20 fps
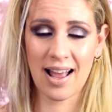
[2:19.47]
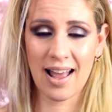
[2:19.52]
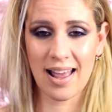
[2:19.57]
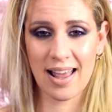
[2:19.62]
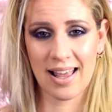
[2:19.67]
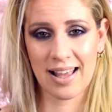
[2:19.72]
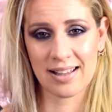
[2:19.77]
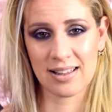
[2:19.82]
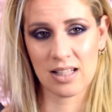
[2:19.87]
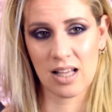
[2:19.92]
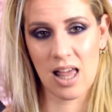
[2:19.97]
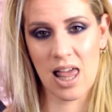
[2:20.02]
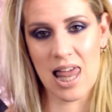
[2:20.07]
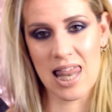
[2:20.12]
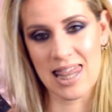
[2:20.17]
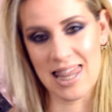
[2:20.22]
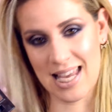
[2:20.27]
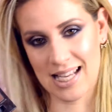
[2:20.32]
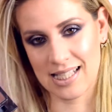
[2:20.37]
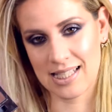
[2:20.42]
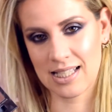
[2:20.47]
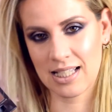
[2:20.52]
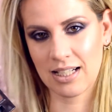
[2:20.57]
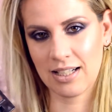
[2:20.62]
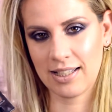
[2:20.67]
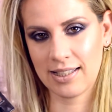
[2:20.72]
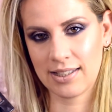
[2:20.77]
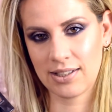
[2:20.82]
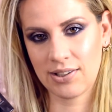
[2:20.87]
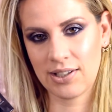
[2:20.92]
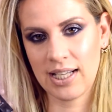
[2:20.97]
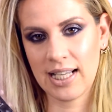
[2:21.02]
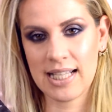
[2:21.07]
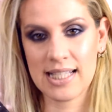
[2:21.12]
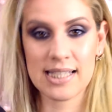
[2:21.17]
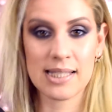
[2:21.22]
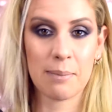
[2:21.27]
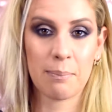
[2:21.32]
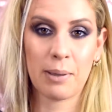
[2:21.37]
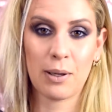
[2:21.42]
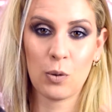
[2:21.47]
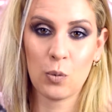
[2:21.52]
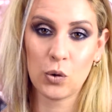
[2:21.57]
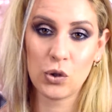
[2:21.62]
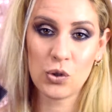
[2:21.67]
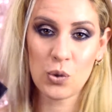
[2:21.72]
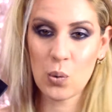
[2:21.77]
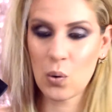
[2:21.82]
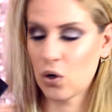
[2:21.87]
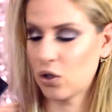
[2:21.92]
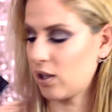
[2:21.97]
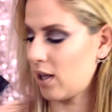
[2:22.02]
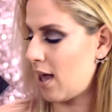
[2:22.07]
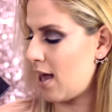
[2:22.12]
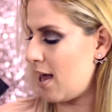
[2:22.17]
and less glittery. It depends what you want.